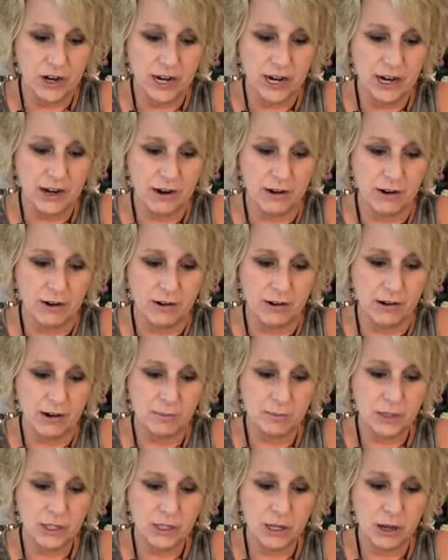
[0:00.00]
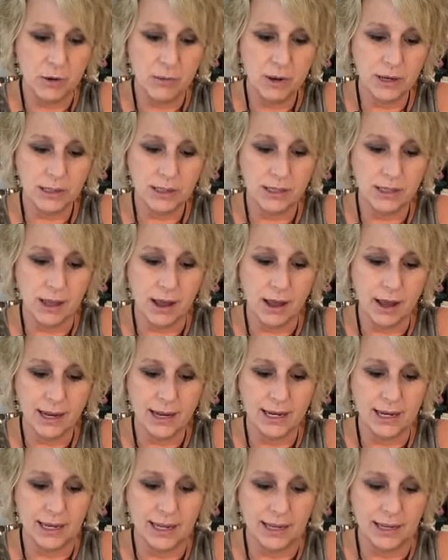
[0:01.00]
here. I'm so
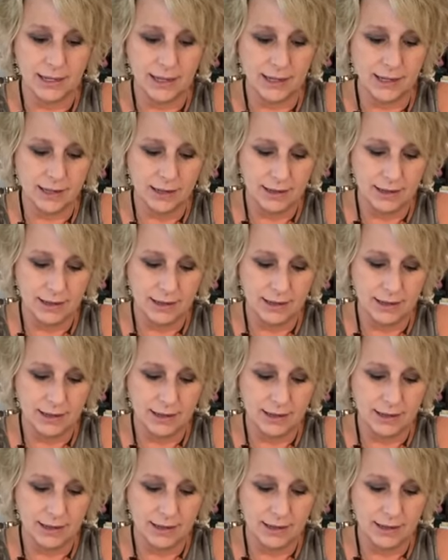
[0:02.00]
excited.